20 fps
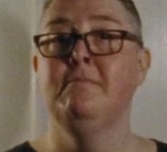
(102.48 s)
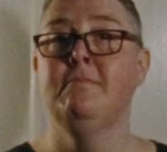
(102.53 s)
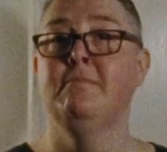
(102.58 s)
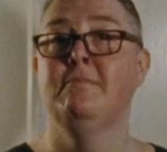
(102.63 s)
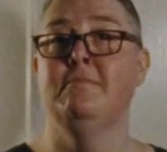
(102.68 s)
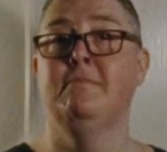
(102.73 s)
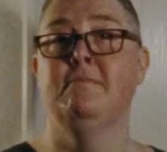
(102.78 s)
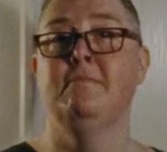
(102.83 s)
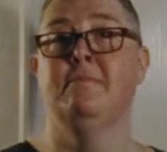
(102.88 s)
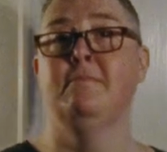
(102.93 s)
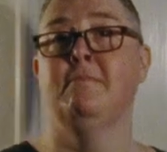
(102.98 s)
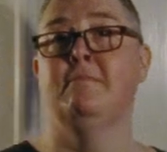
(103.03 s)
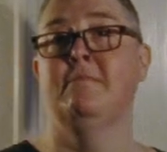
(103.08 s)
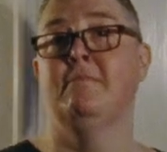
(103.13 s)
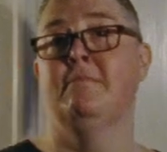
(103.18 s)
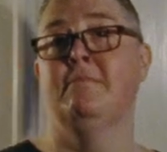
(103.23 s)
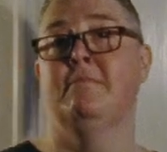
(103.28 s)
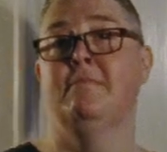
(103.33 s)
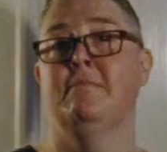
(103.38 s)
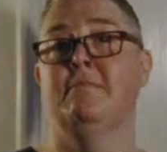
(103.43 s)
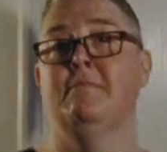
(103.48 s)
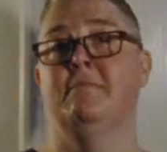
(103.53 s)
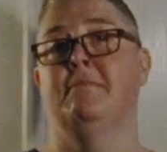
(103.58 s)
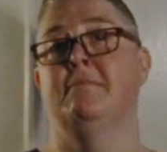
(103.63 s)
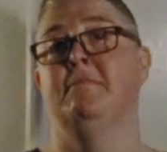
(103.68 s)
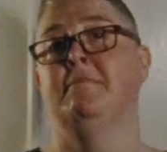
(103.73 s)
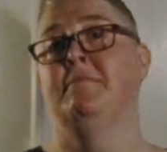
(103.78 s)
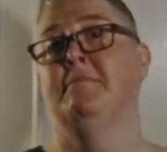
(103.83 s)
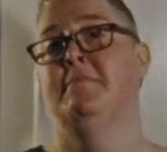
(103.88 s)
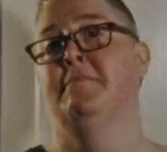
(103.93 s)

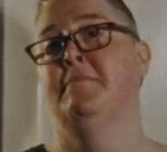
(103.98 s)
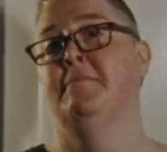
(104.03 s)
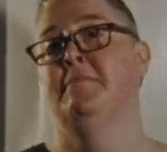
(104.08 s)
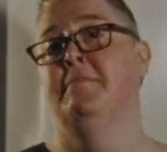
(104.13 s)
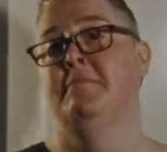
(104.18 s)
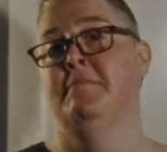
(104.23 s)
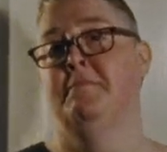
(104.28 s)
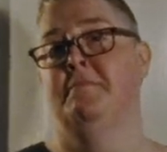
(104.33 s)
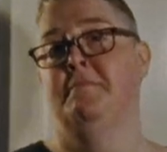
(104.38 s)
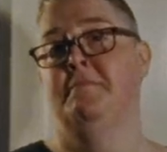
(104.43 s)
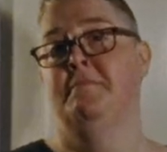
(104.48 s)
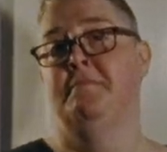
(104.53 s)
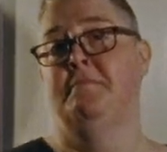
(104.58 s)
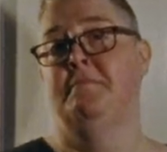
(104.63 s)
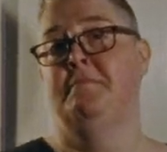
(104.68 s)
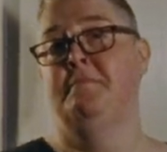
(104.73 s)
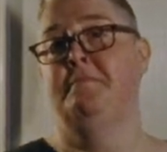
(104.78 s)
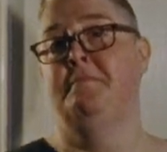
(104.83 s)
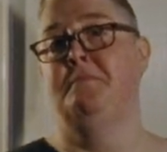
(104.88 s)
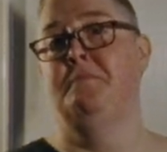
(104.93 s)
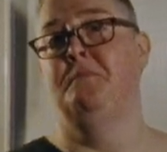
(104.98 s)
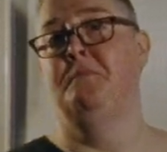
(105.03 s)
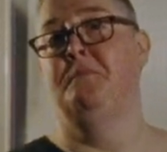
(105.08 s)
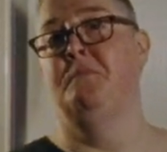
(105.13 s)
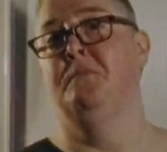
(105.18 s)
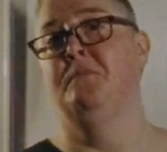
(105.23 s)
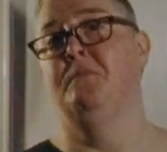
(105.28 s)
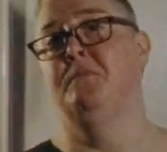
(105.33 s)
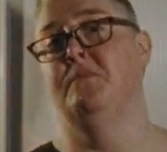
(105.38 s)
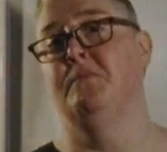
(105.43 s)

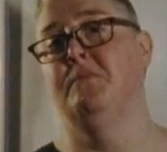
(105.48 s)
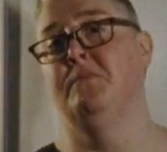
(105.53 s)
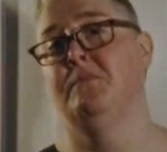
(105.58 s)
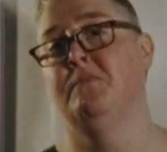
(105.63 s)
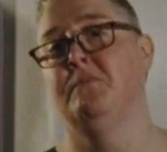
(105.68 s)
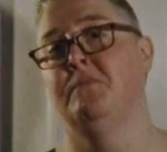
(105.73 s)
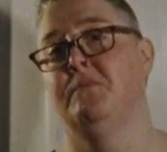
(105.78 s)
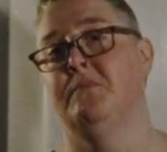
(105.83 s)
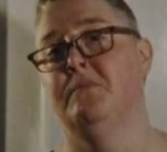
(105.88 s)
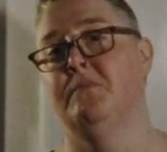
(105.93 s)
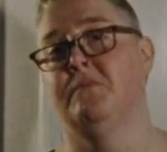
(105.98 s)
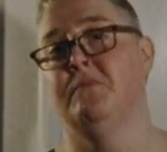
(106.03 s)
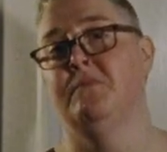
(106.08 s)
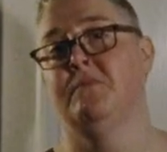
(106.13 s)
Nothing is said.